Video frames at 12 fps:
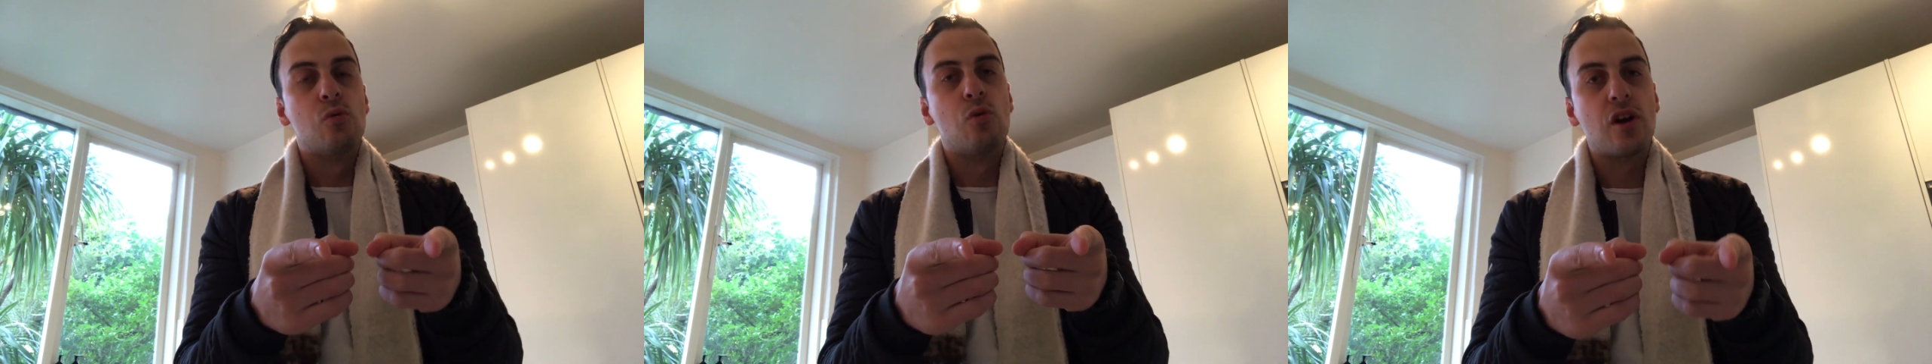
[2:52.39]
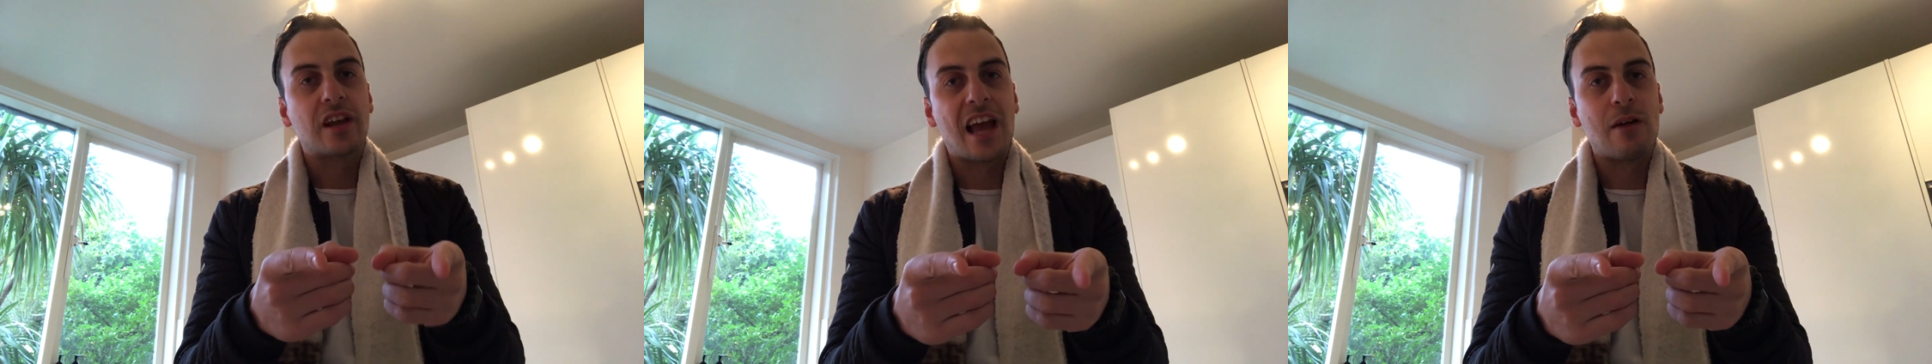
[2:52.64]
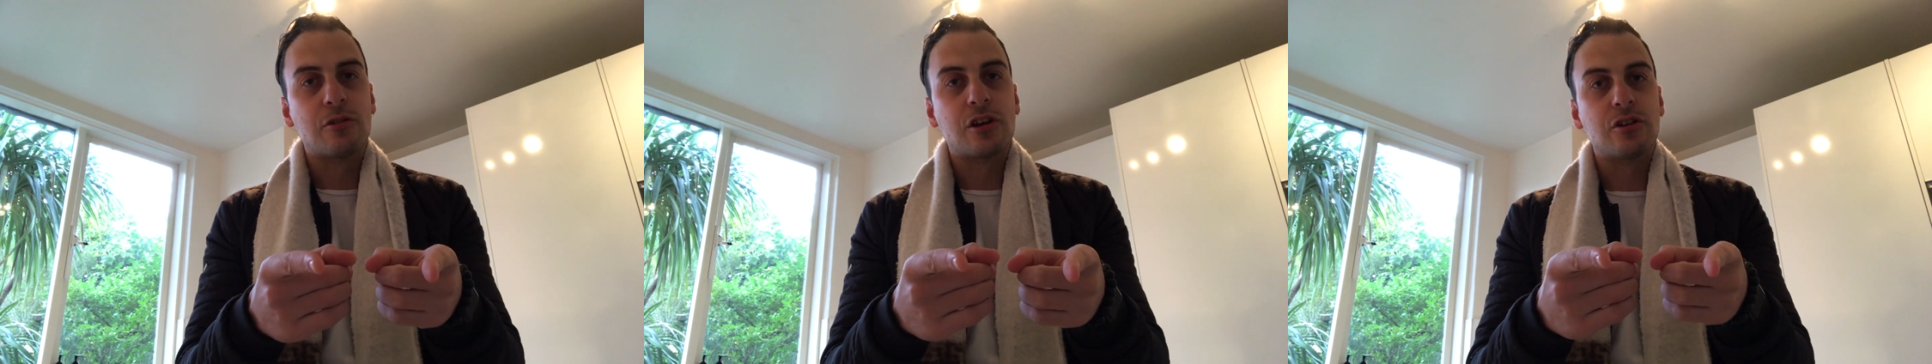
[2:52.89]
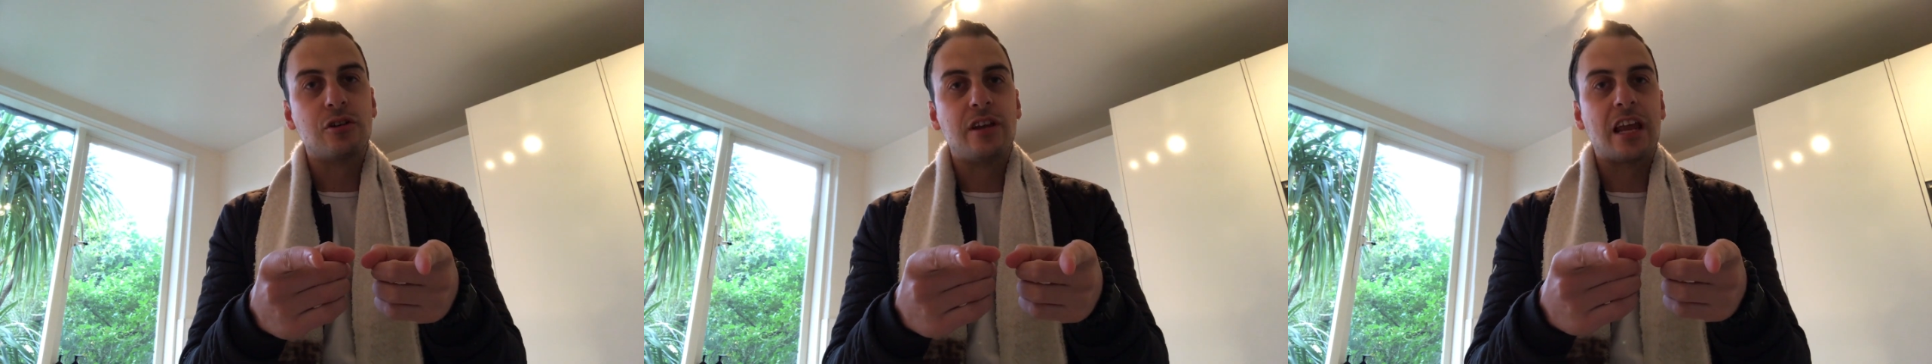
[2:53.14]
work out what
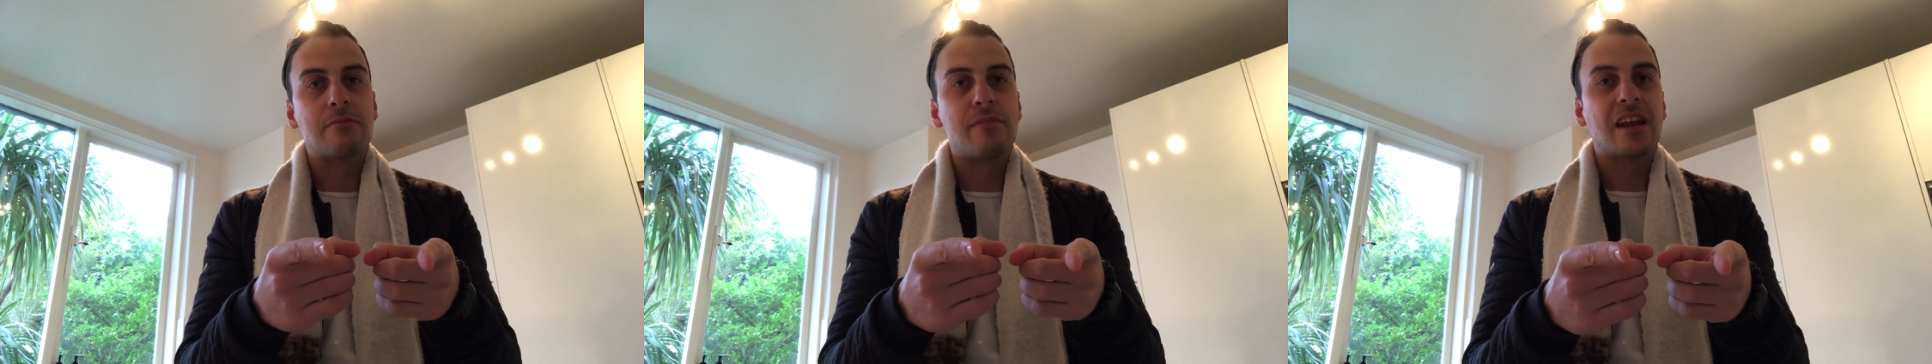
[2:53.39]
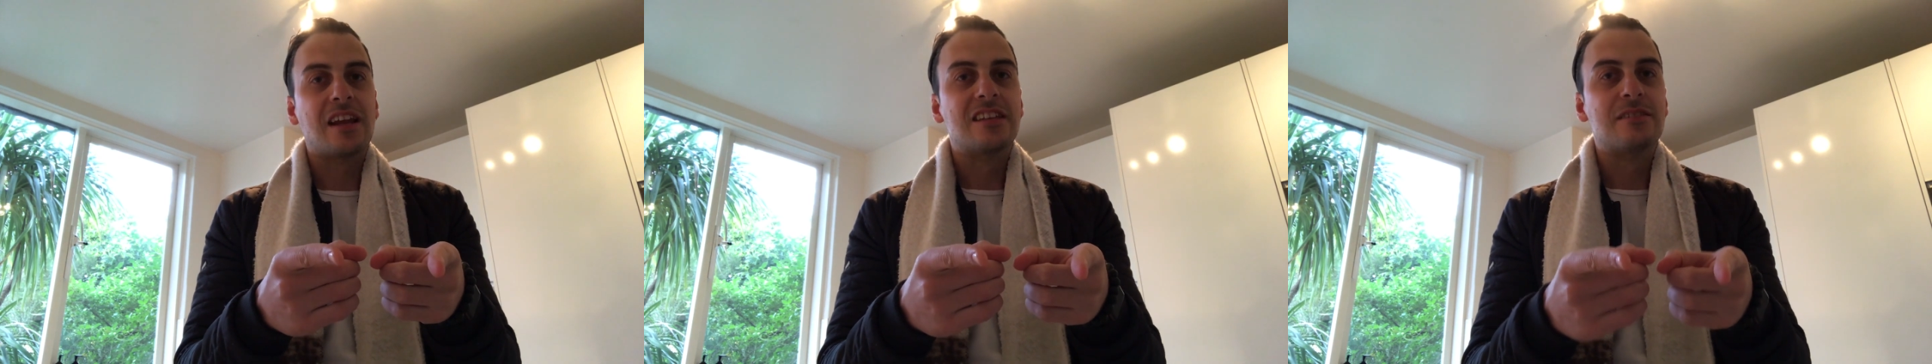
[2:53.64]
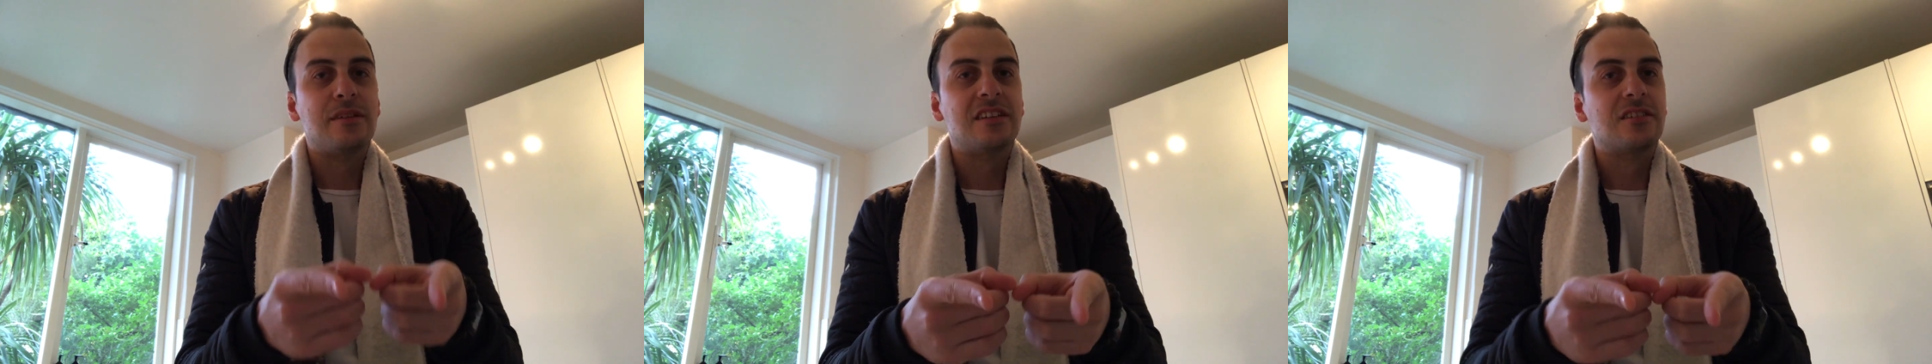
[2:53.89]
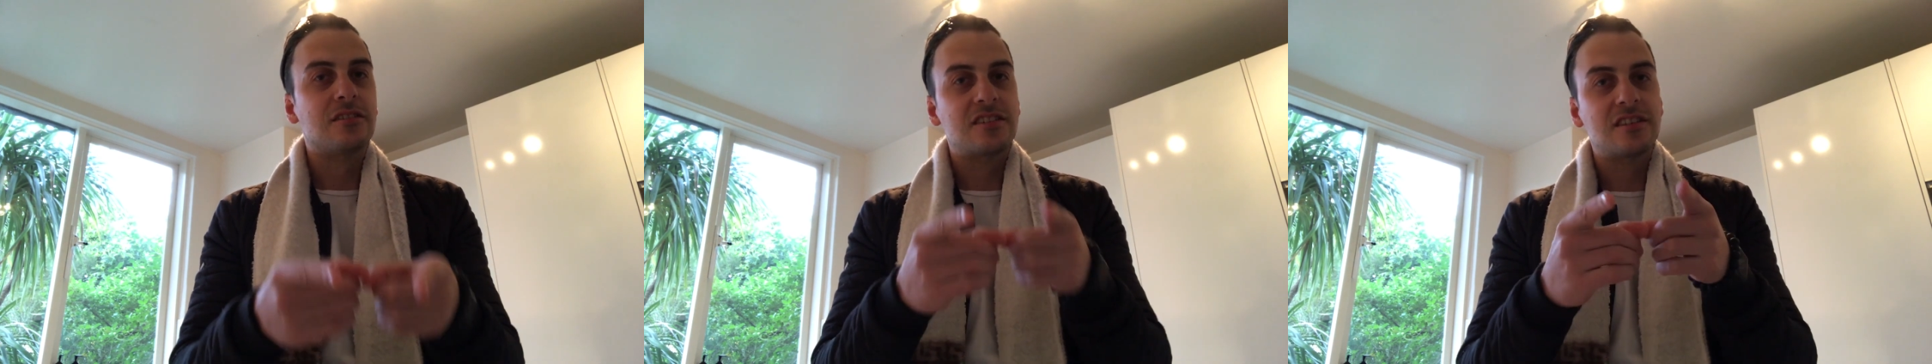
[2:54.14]
your unique mechanism
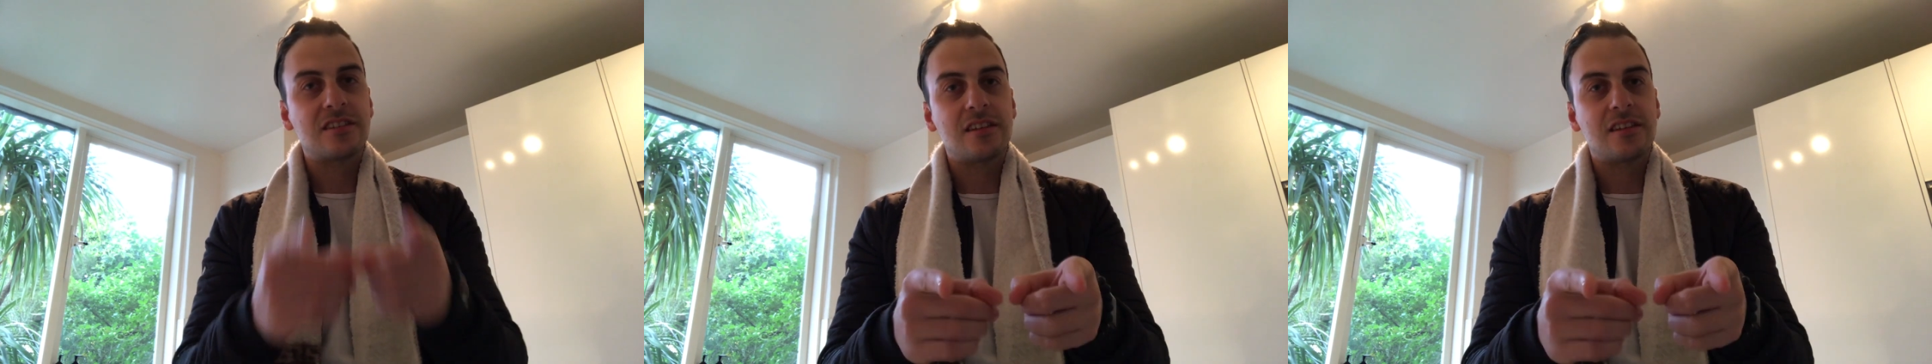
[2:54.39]
is. So,